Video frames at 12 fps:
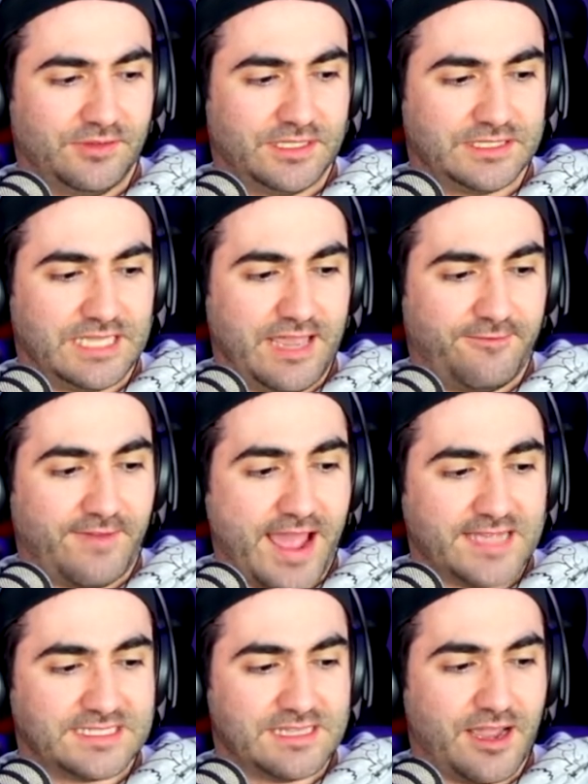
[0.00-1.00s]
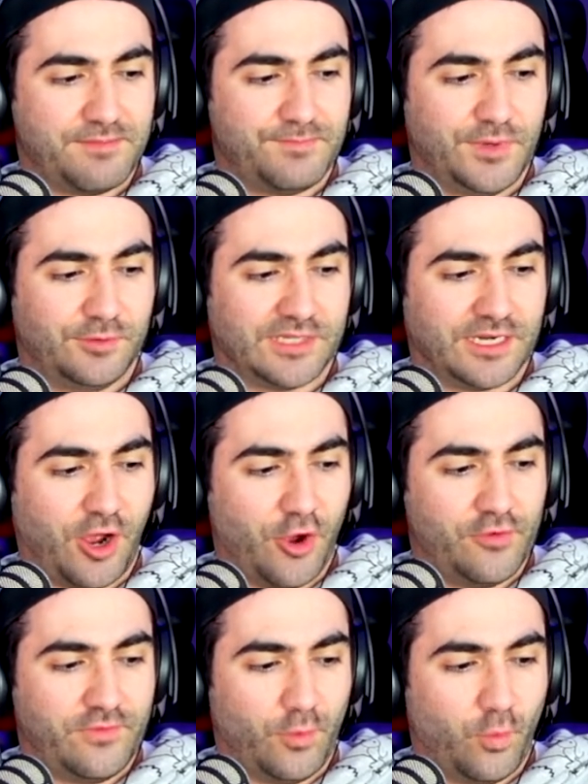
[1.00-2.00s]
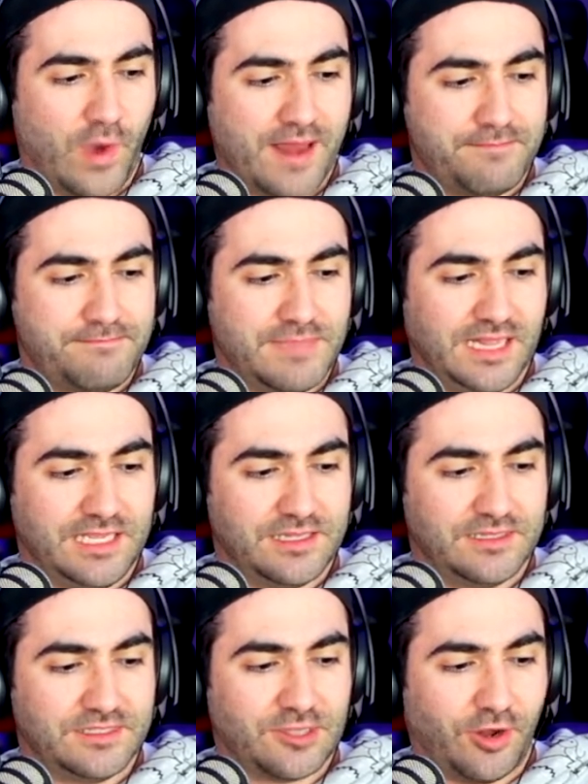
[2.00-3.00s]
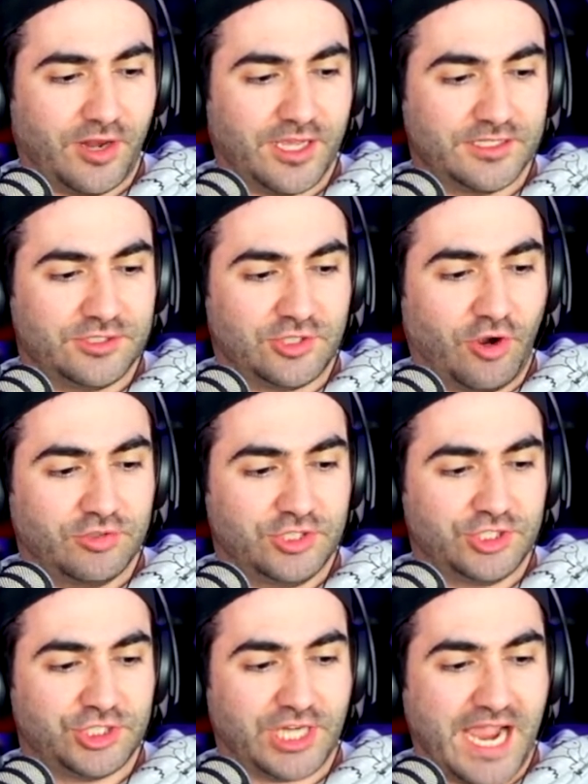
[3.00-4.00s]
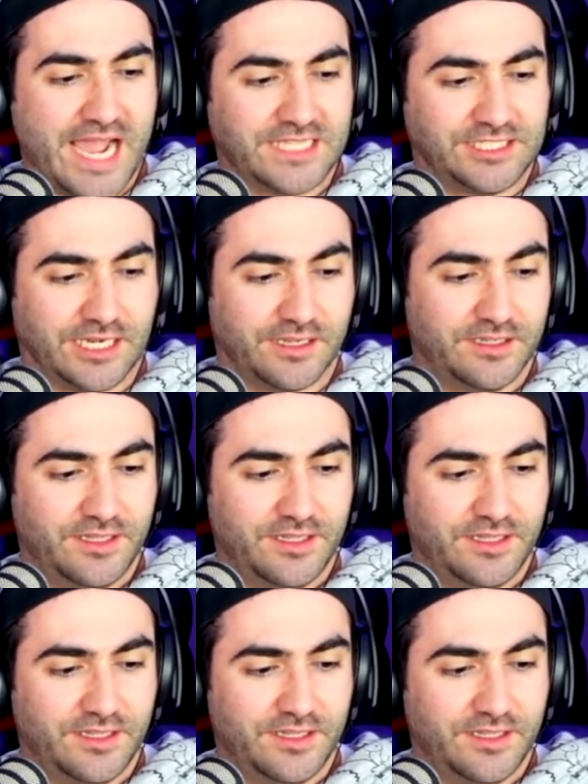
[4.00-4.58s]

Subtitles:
this. Yeah, Fast 9 built an over $1 million Dodge Charger